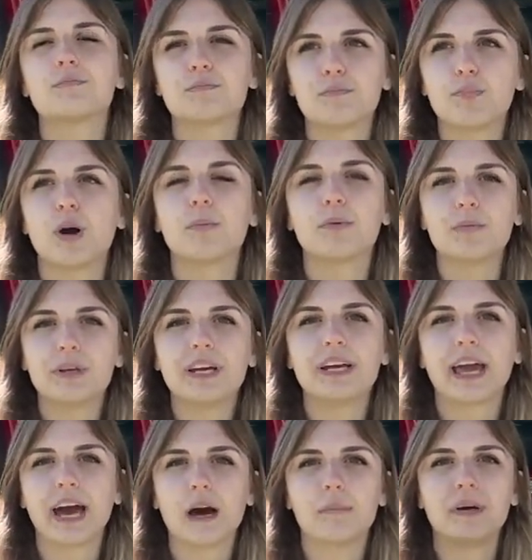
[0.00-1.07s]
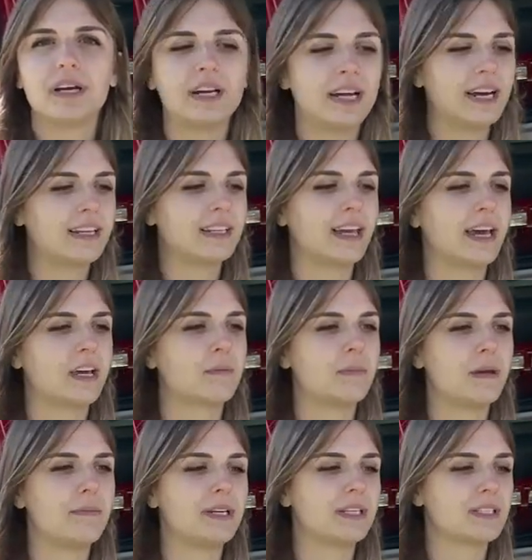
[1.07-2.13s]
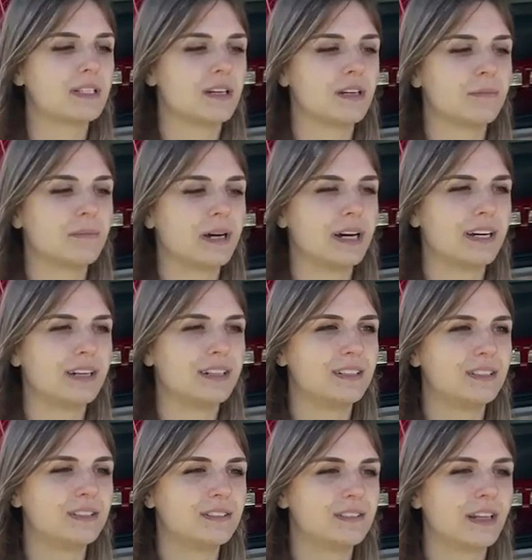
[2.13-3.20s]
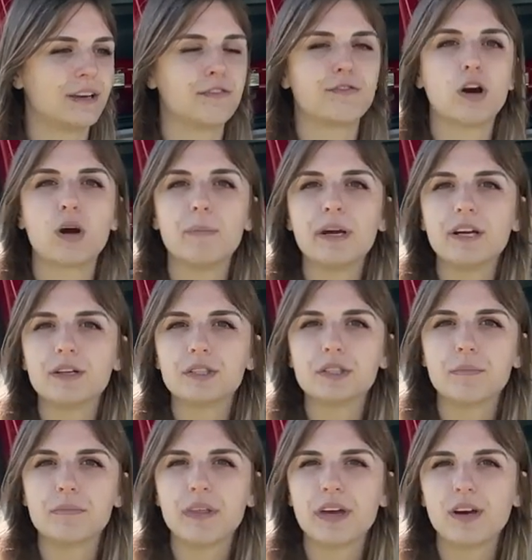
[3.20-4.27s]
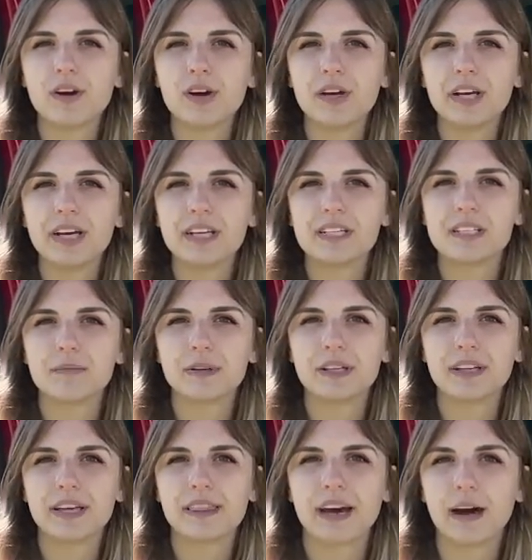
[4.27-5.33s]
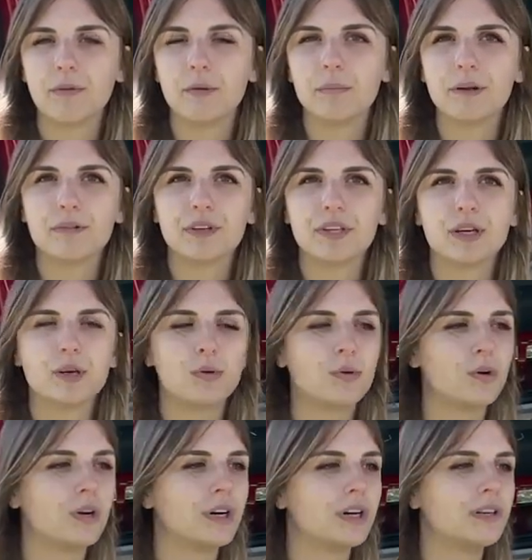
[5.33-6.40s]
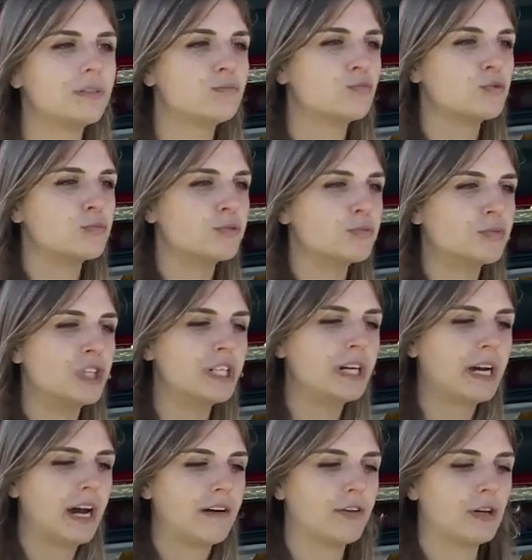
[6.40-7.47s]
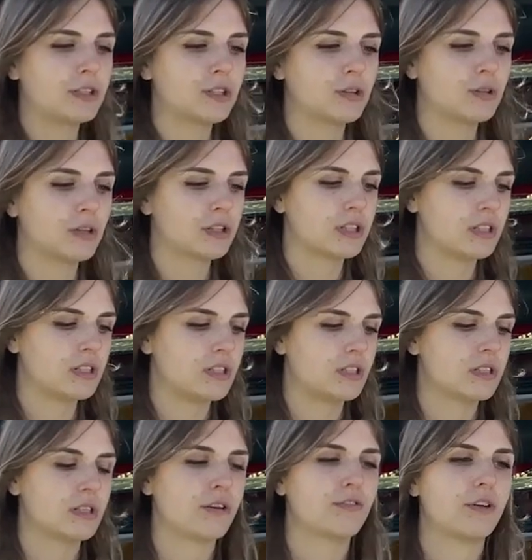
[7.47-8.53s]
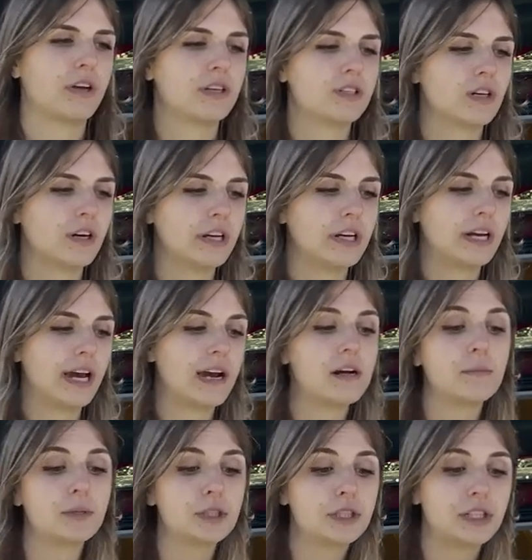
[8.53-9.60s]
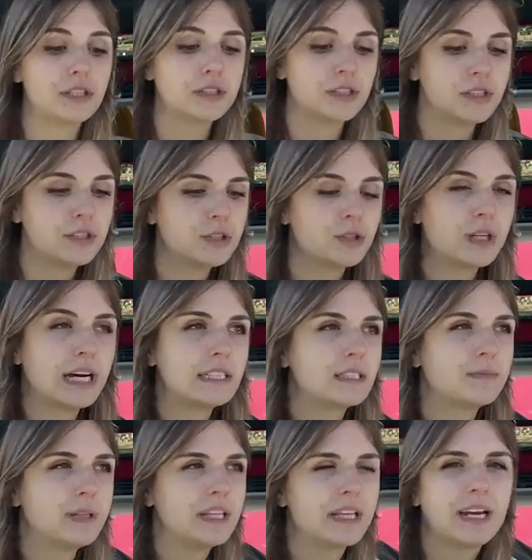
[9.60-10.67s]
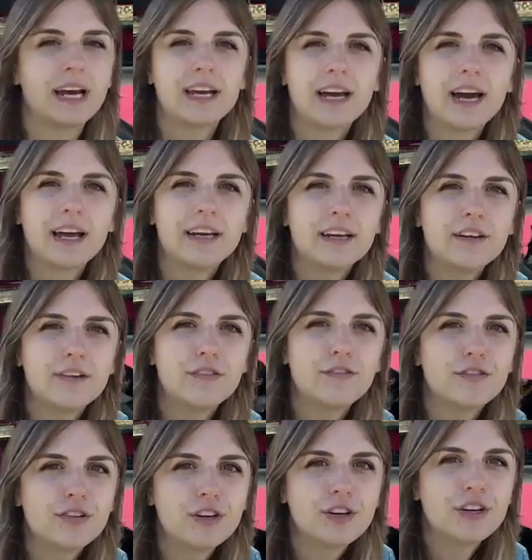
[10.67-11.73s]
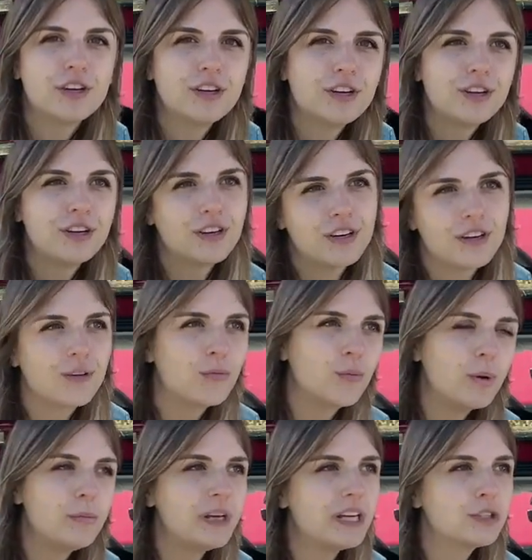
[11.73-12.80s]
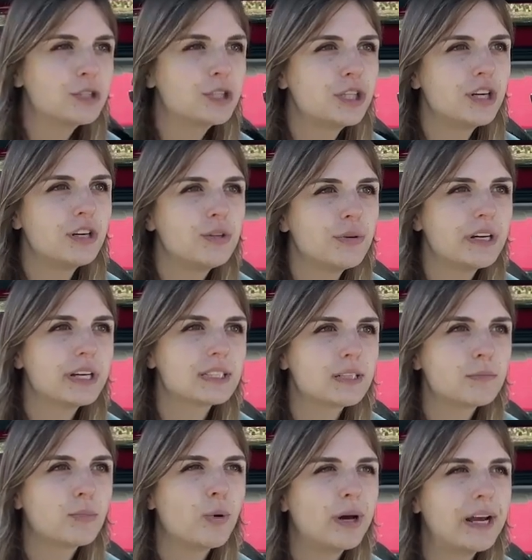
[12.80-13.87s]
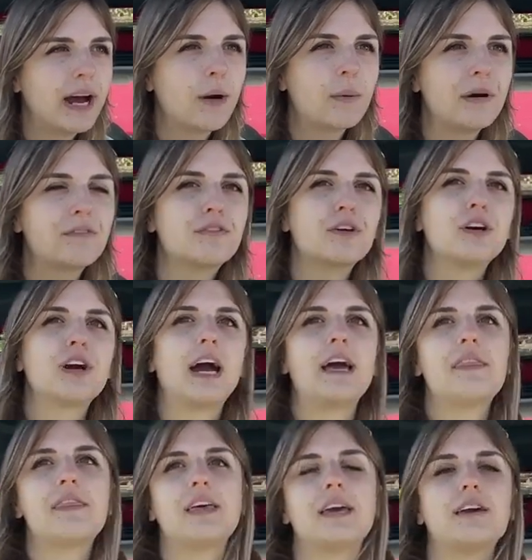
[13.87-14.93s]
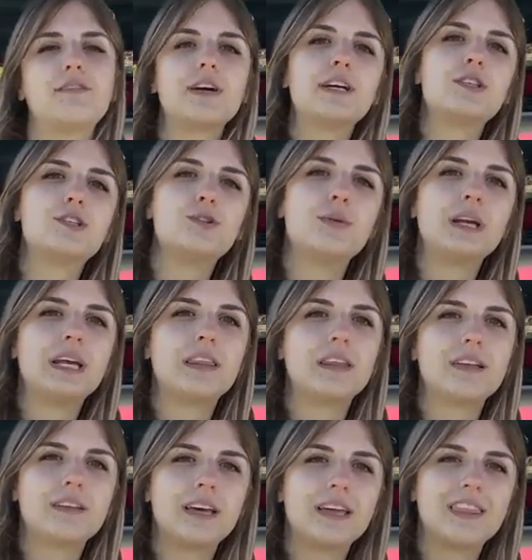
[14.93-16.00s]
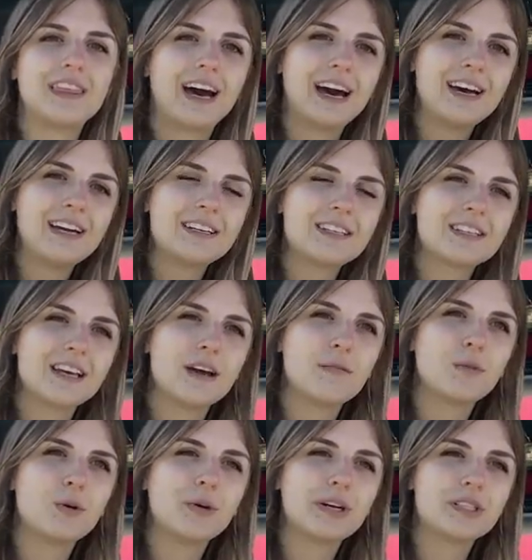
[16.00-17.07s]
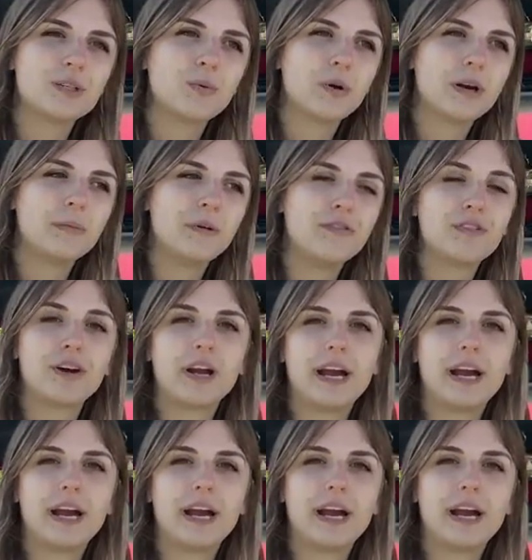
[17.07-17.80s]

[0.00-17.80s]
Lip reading: probably a cabin and like maybe some like farming or something on it, something like that would be really cool. I've also looked into stuff like starting an animal shelter, so that's something that I kind of would be interested in doing at some point. However, I think if I do anything like that, I'm going to want to be very